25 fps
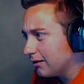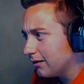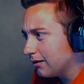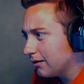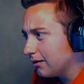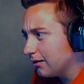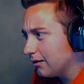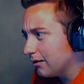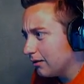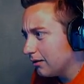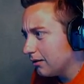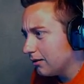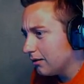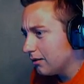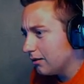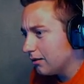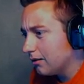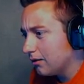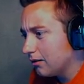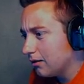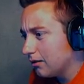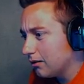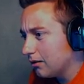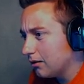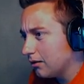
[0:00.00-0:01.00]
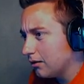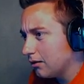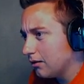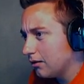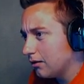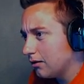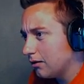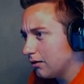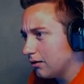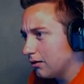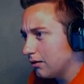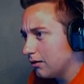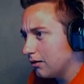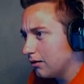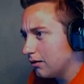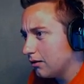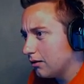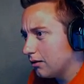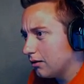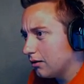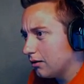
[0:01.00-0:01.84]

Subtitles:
(no one is talking)